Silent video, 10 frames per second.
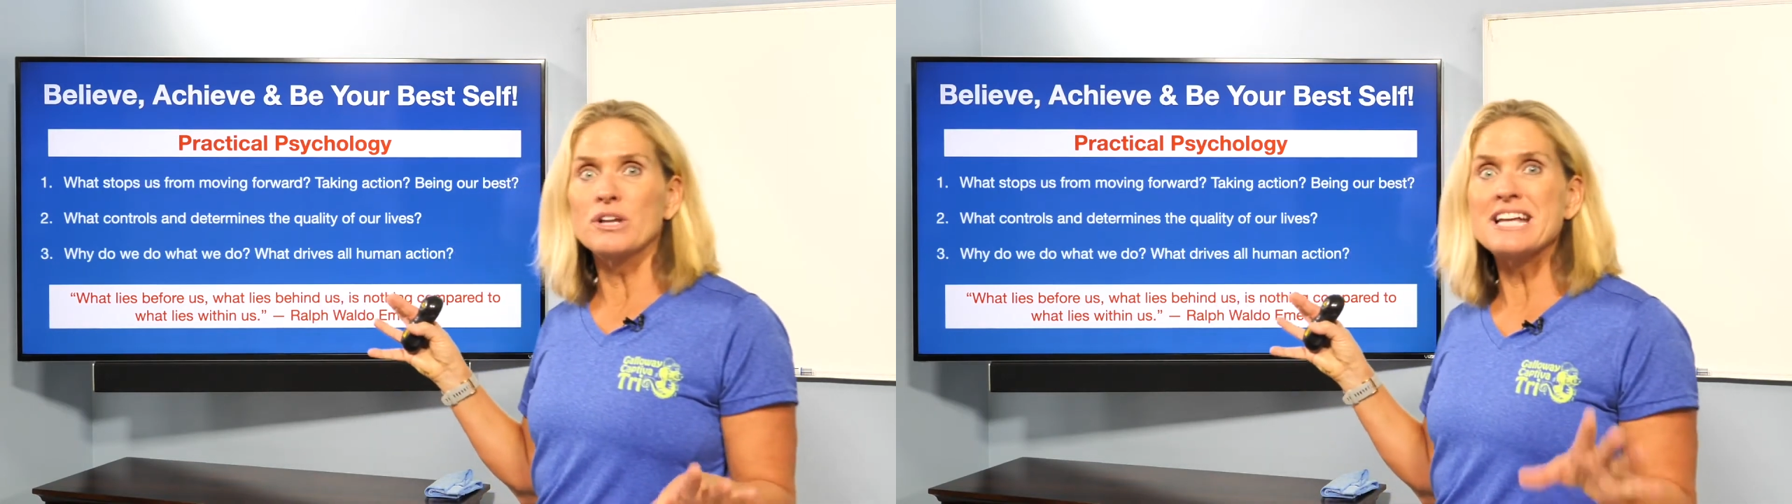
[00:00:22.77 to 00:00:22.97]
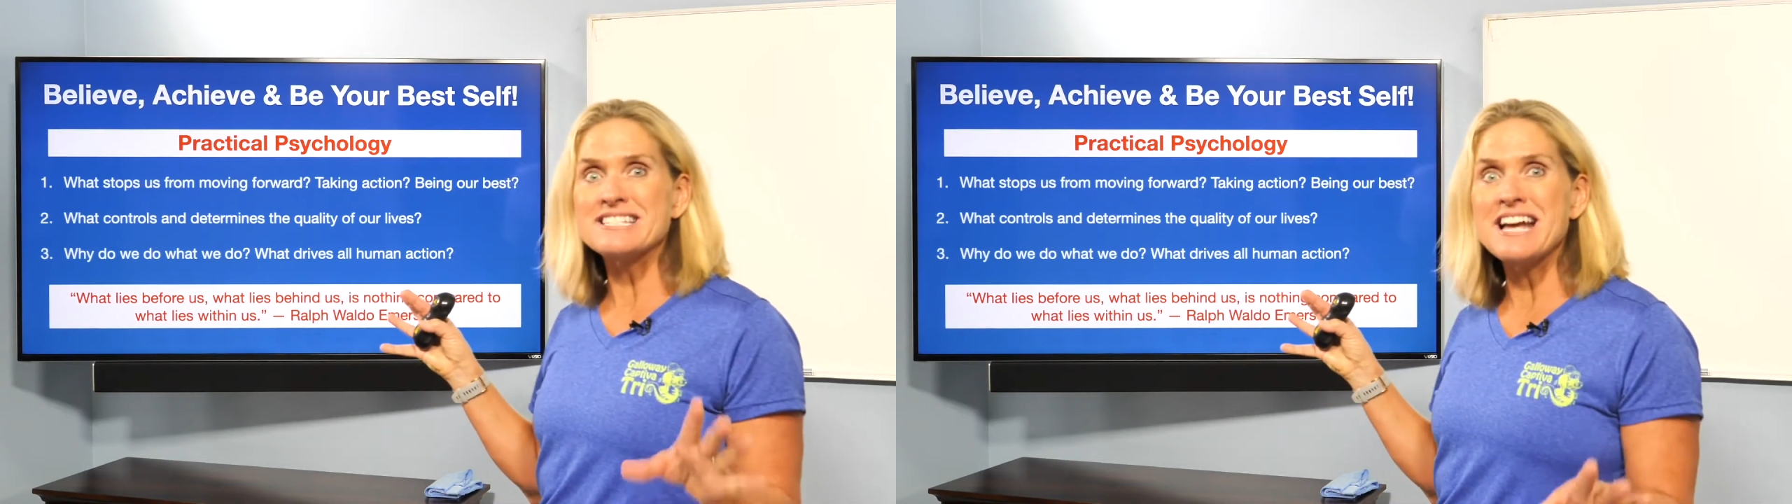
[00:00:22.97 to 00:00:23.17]

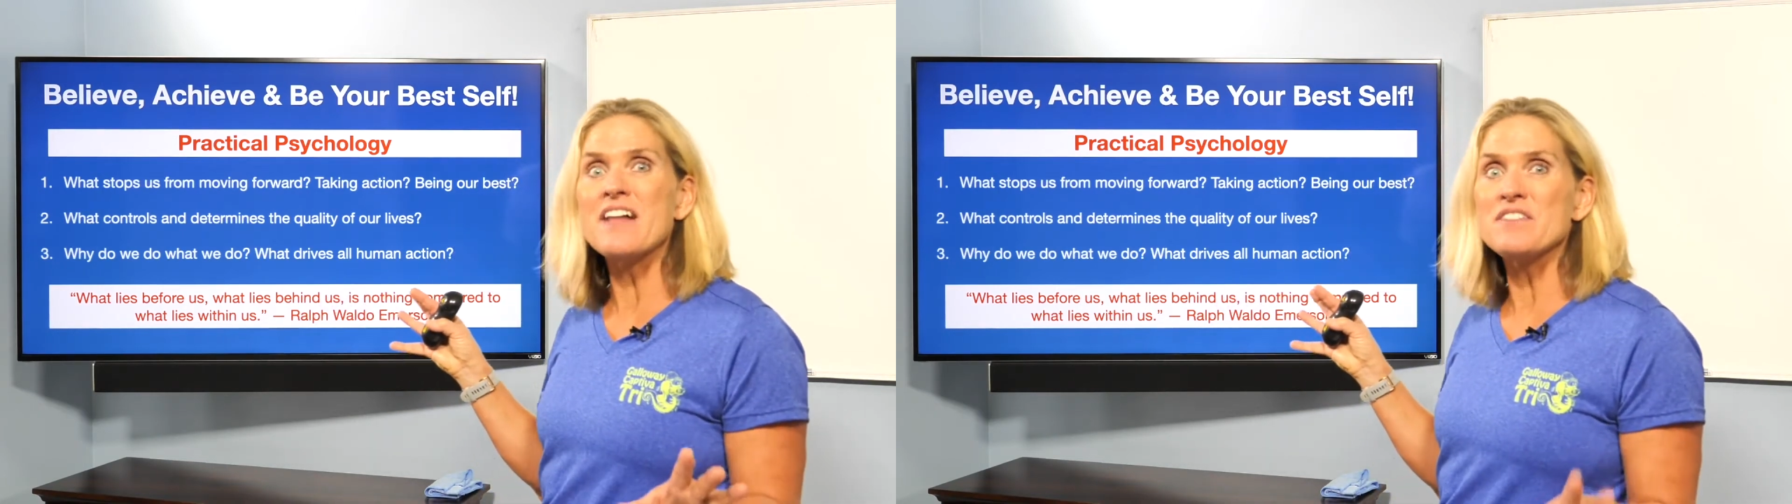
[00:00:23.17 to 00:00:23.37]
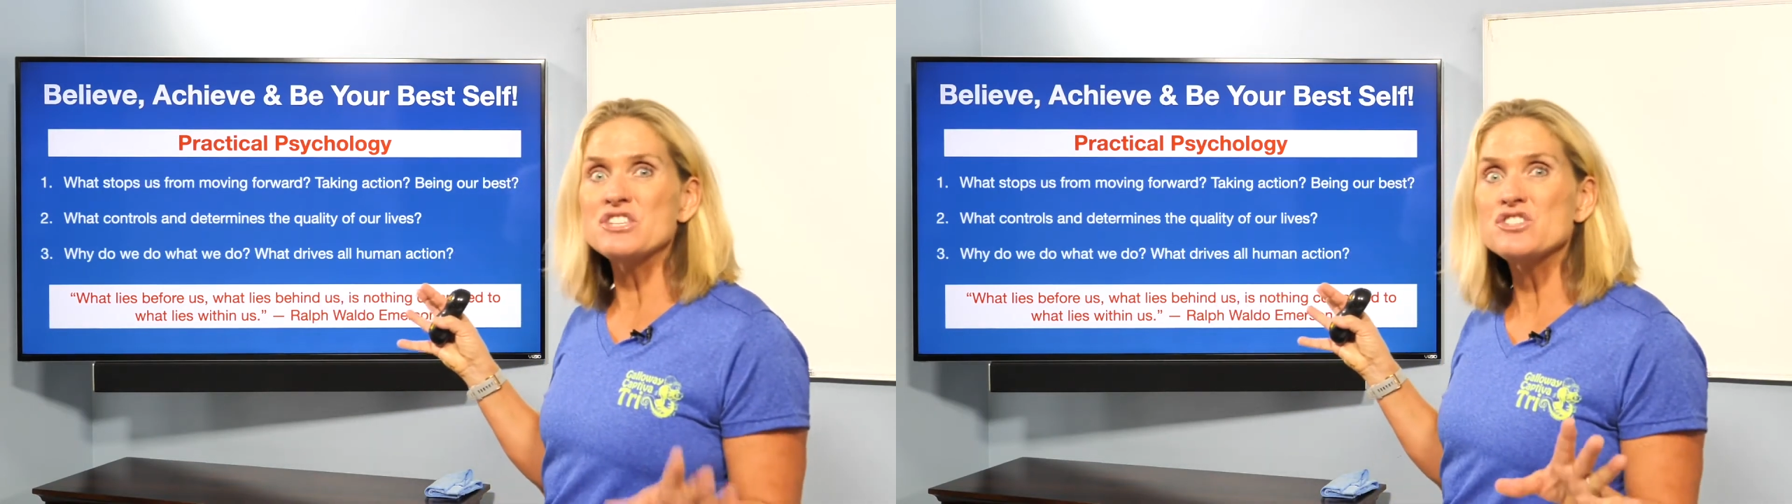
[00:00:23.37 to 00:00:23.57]
has got
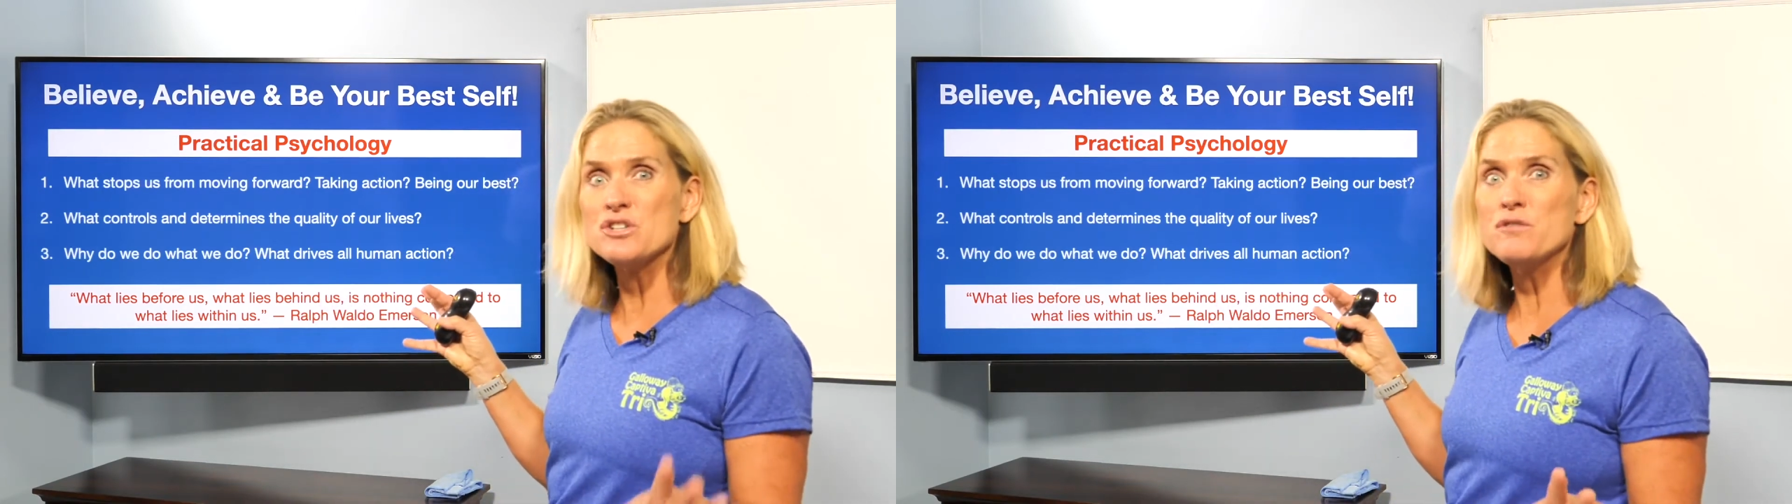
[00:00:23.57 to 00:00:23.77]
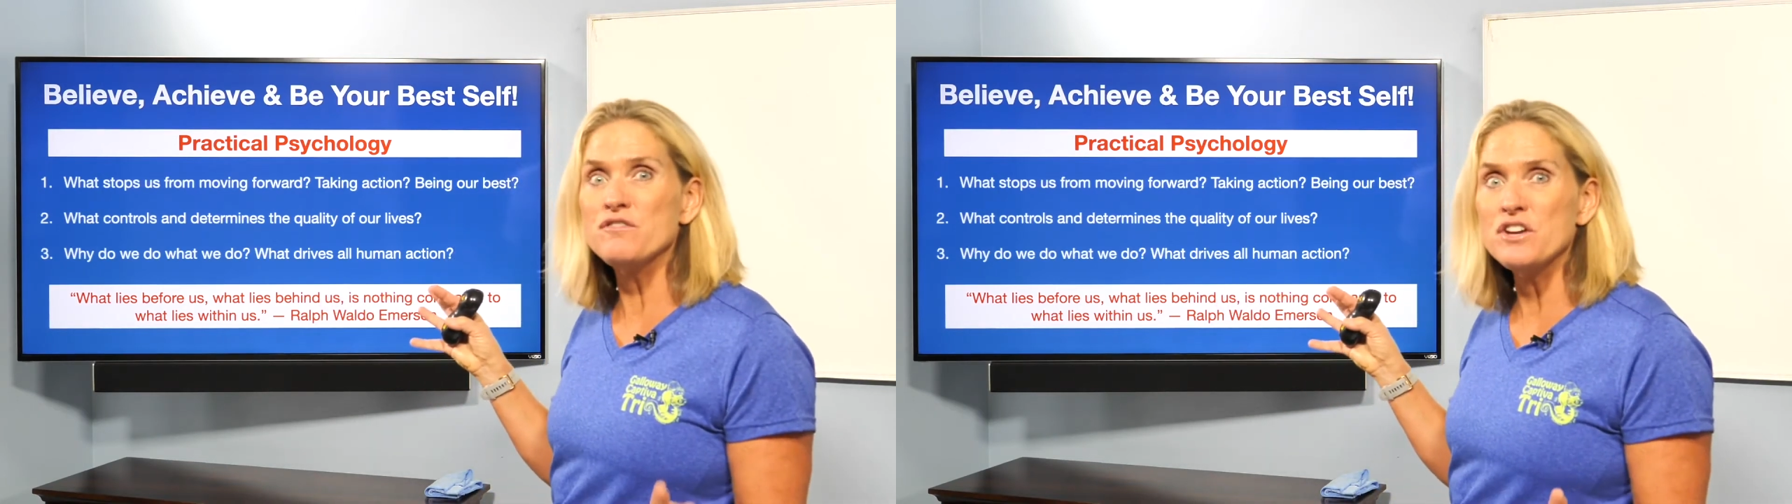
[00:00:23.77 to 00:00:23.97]
these
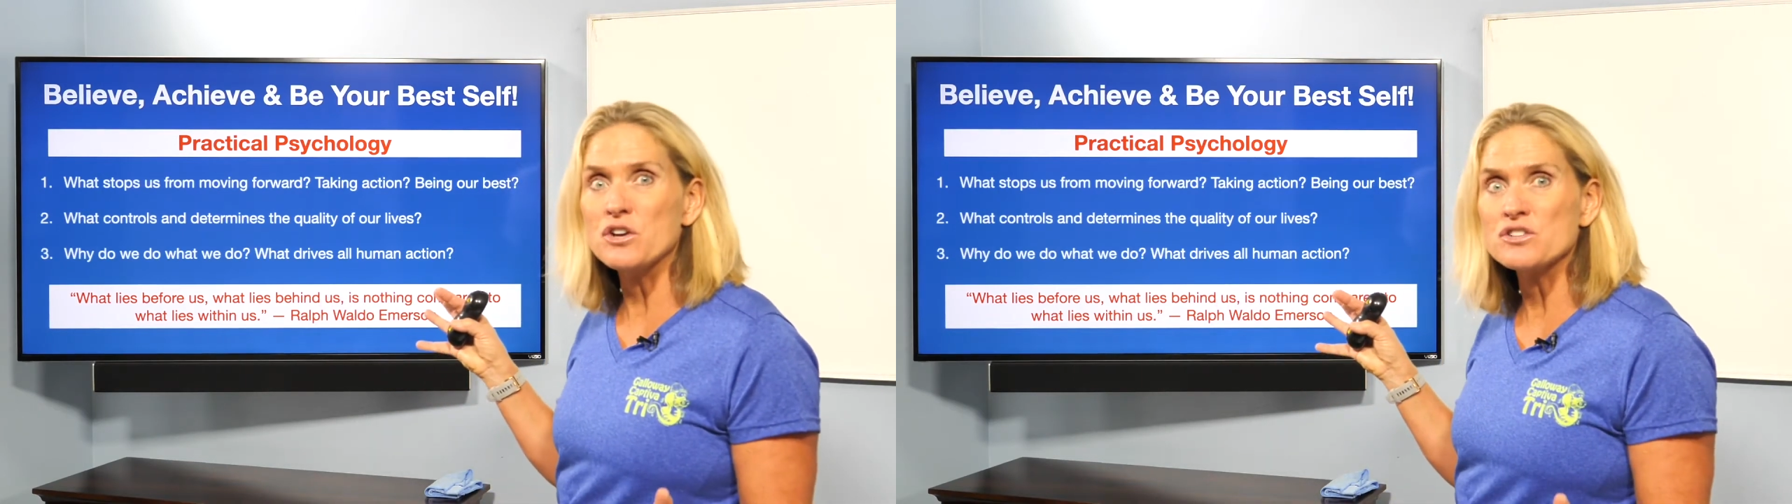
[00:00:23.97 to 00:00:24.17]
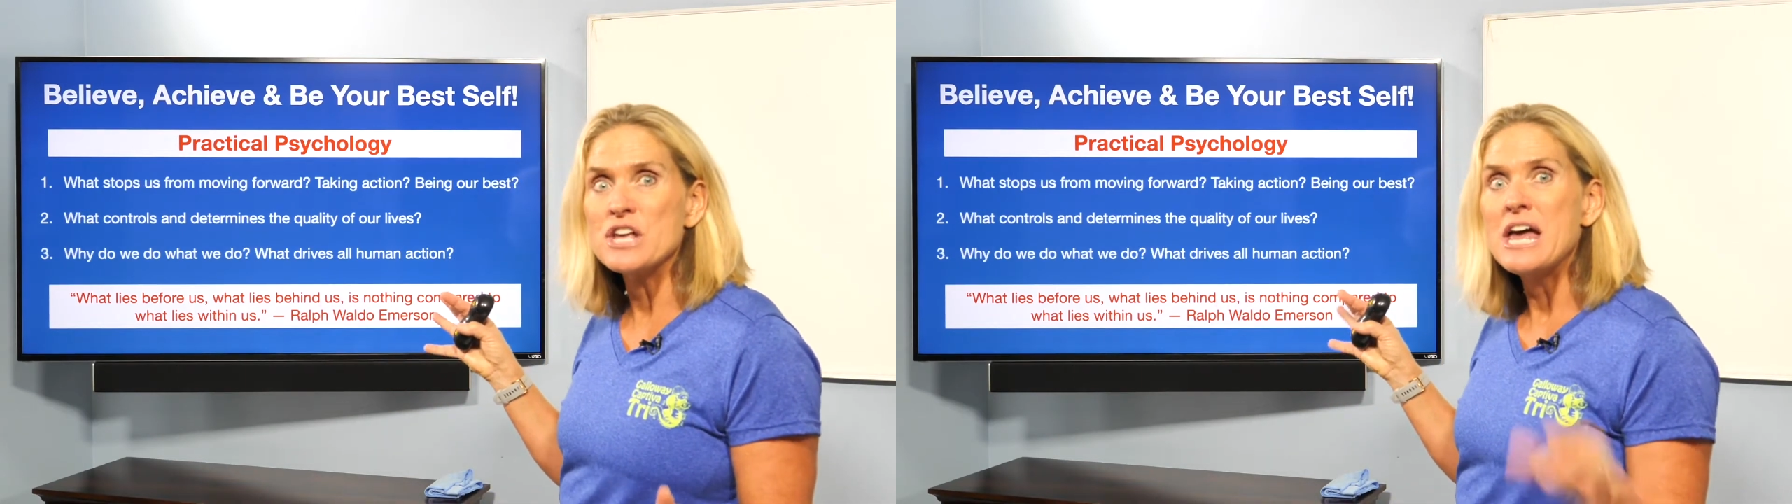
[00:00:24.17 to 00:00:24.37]
two fears,